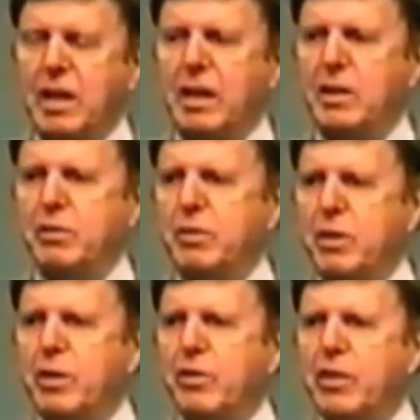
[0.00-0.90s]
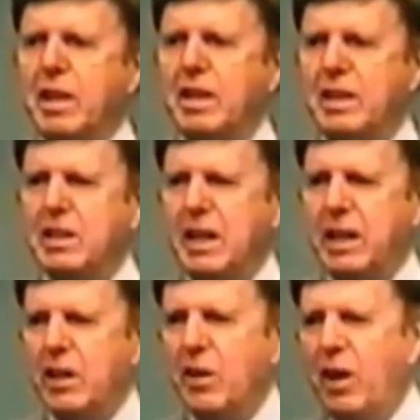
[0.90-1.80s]
And the first thing that
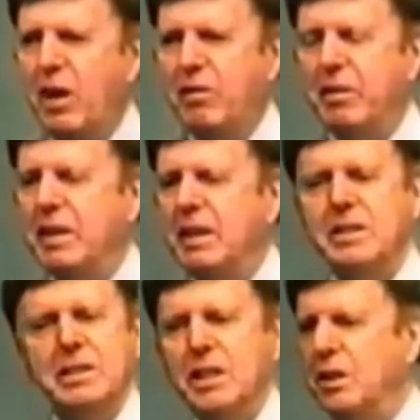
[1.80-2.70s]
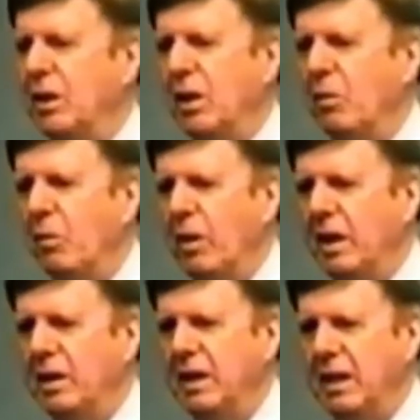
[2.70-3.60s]
they get off is they're not
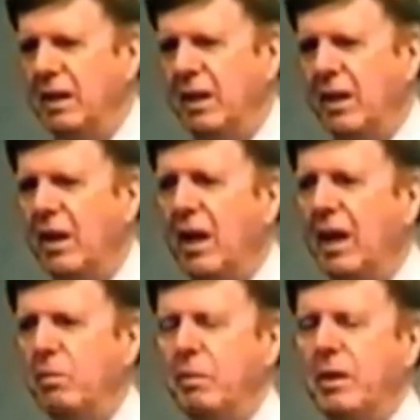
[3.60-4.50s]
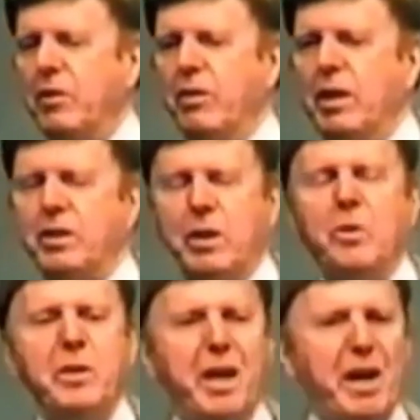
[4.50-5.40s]
one in their heart because they
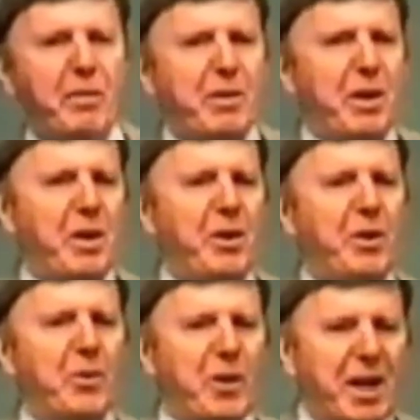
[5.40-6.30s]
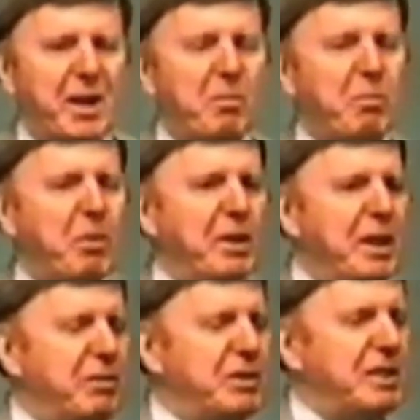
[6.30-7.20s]
don't have the right
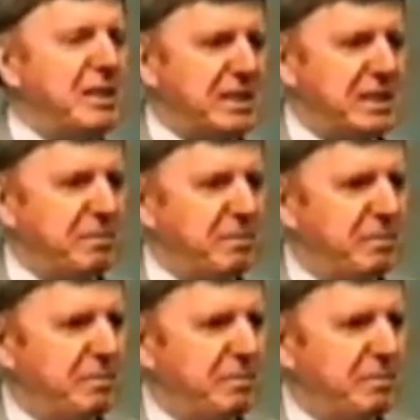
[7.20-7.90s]
belief system.